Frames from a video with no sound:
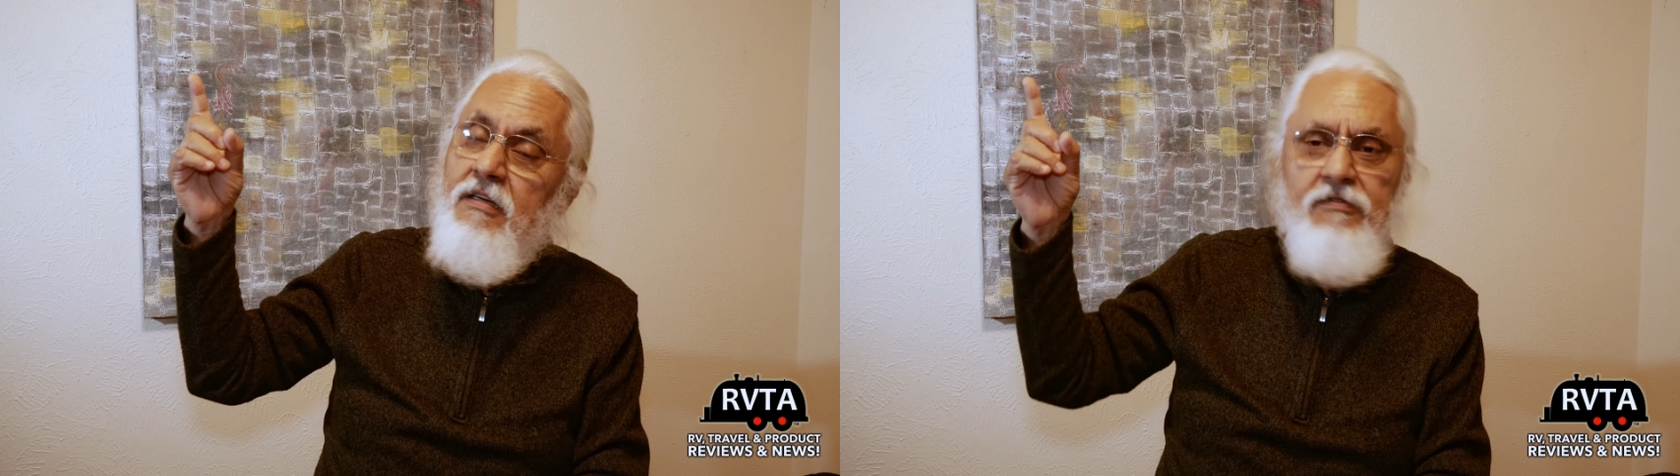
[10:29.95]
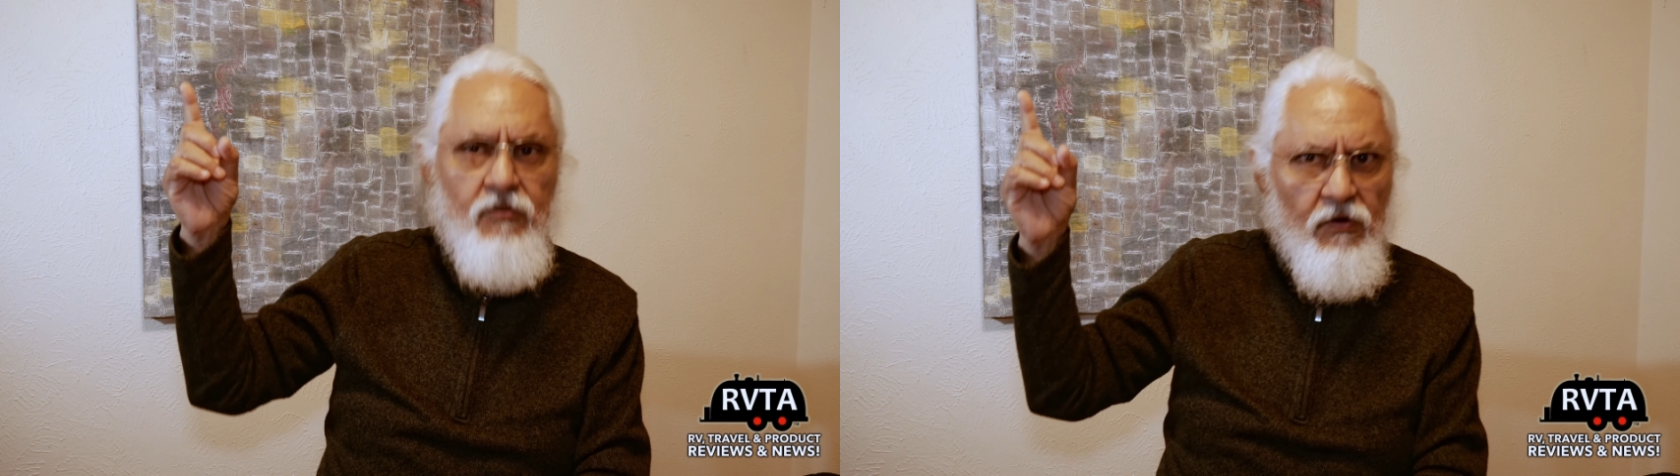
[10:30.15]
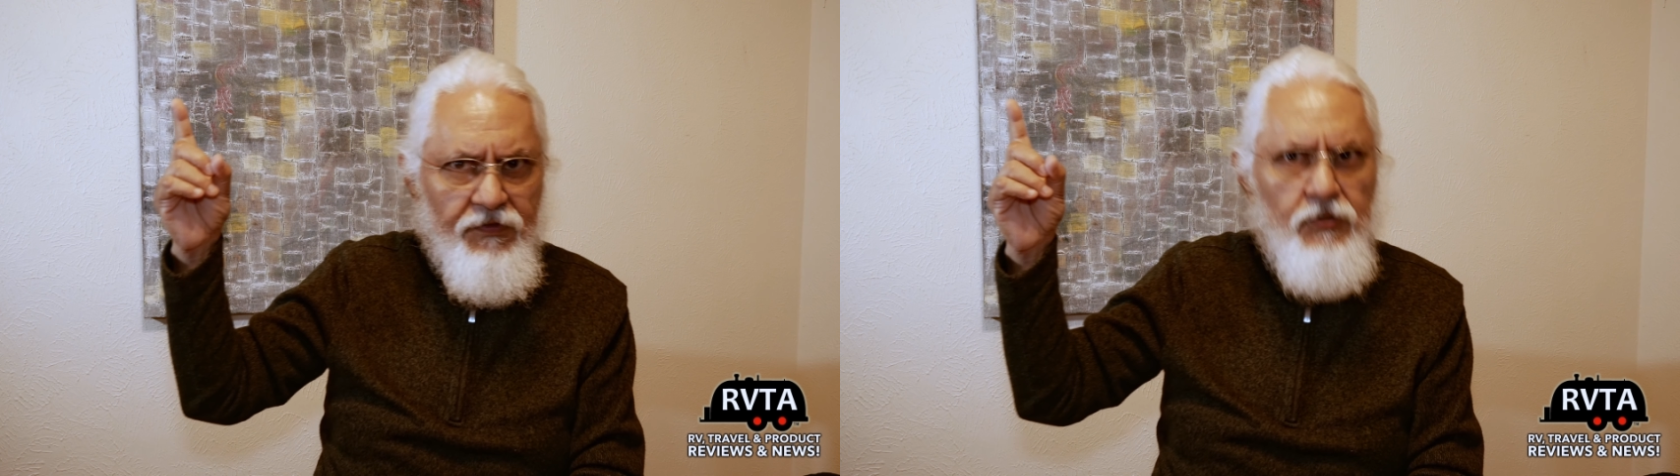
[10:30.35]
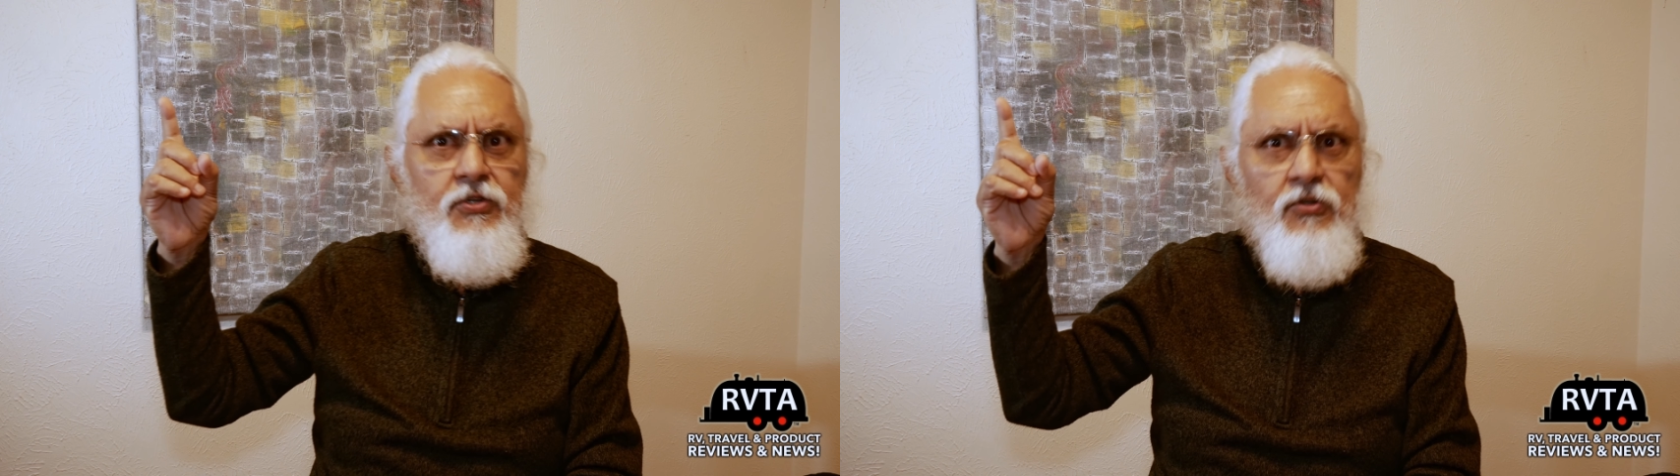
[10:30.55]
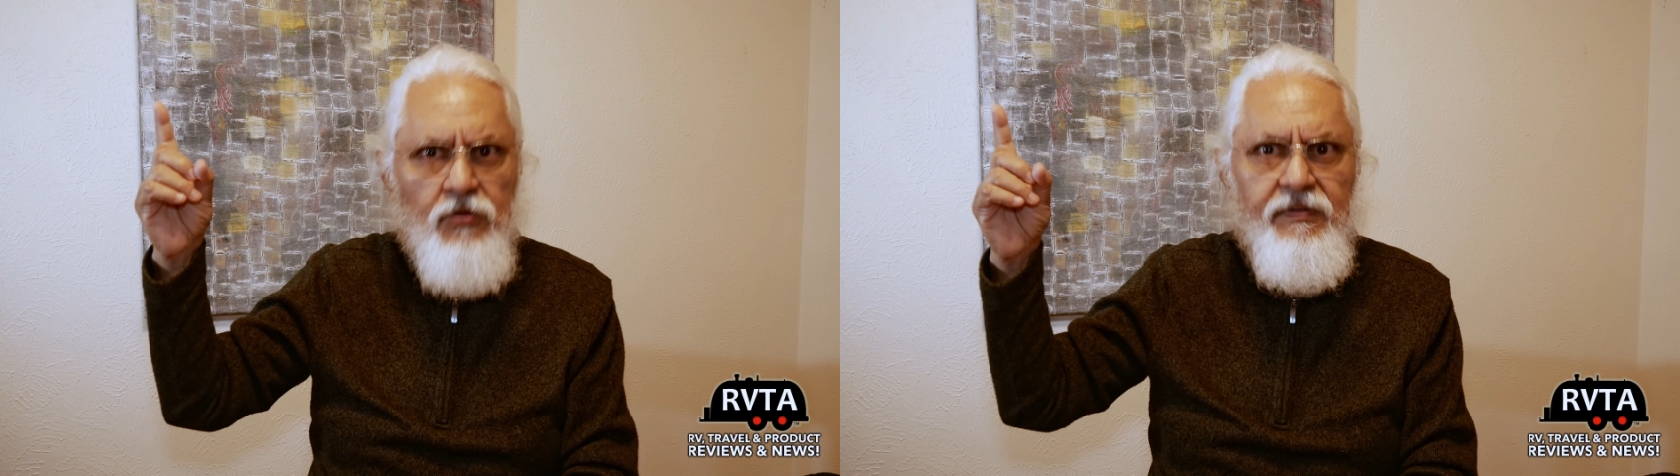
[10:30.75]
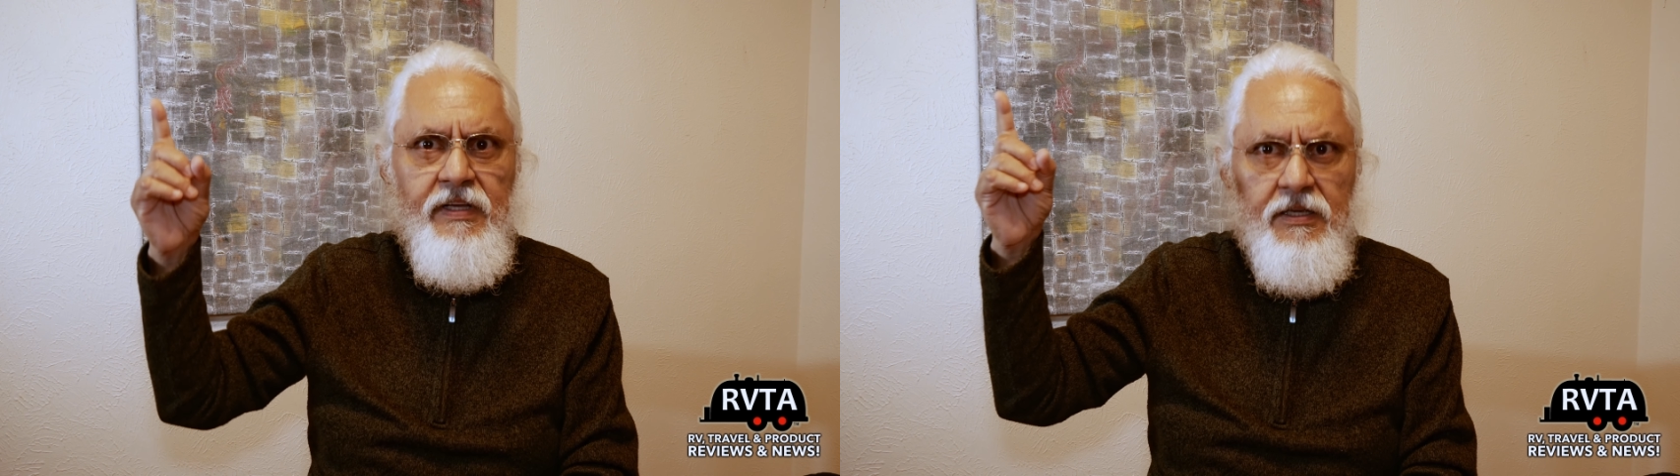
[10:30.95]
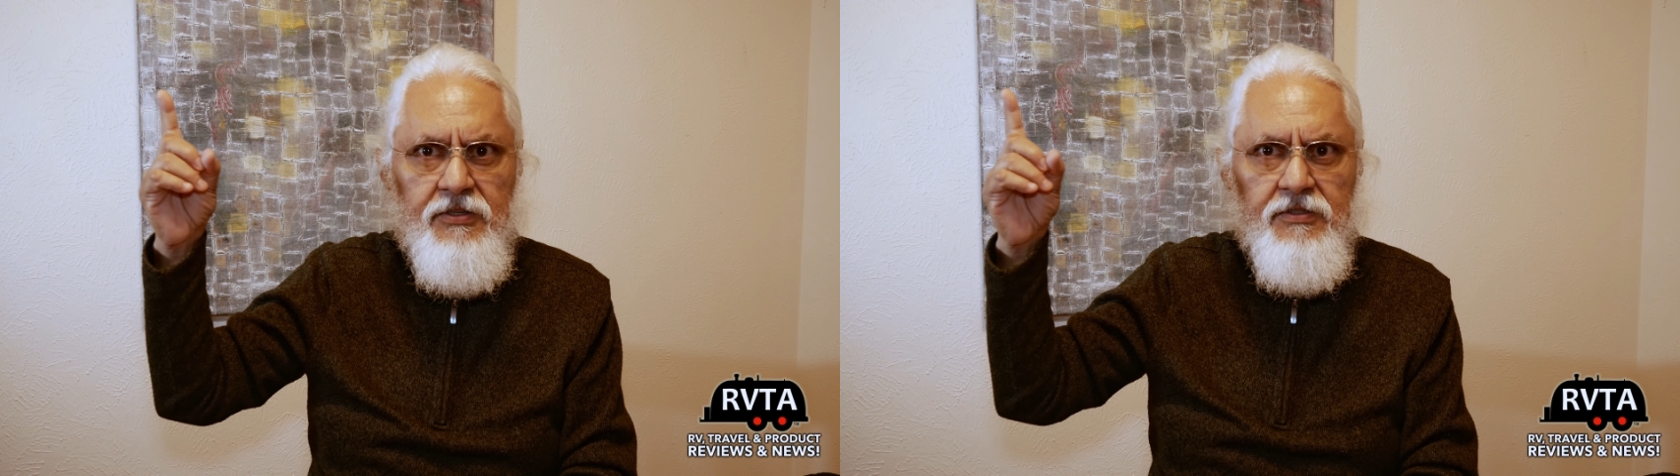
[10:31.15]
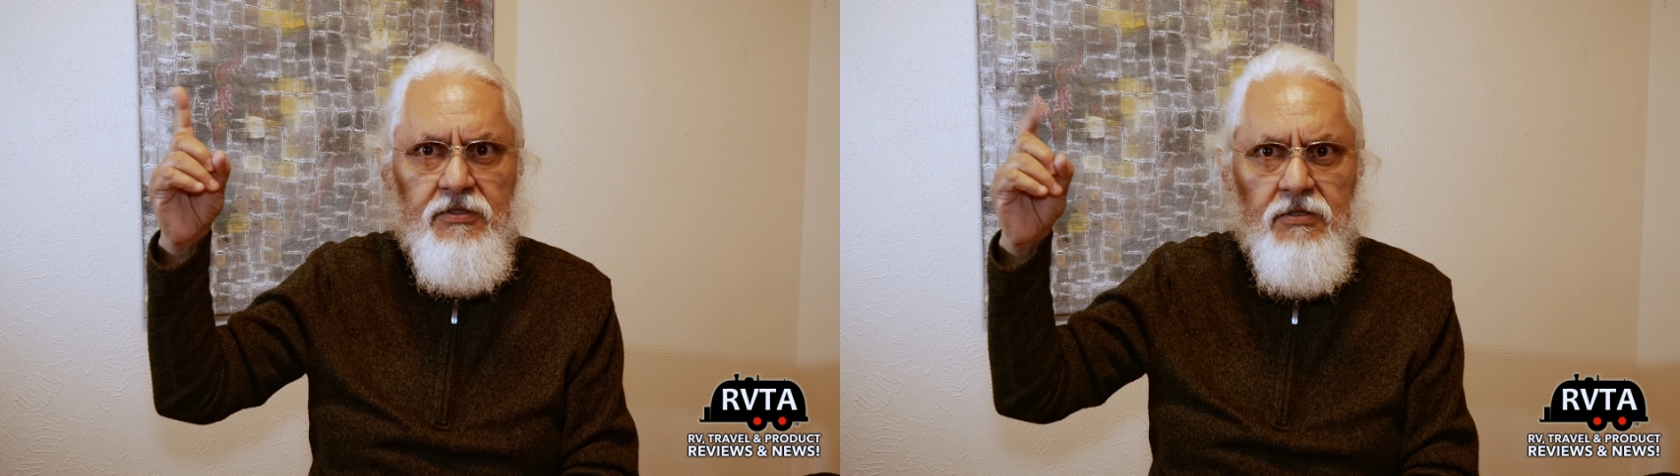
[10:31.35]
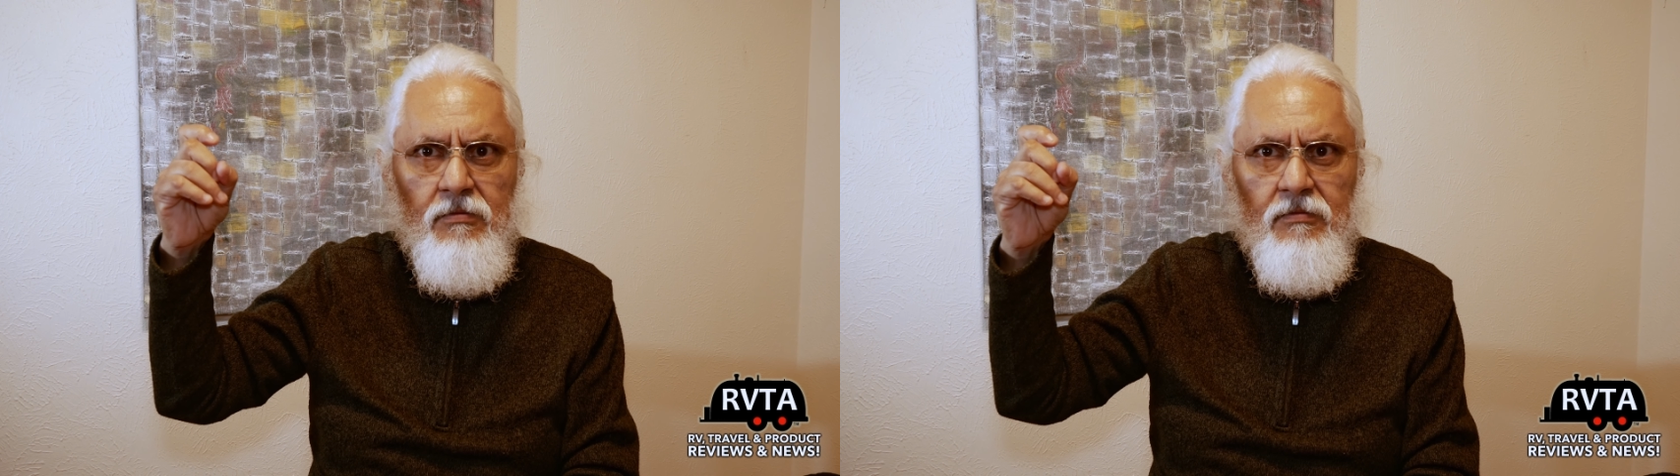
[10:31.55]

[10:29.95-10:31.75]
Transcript: for future notifications.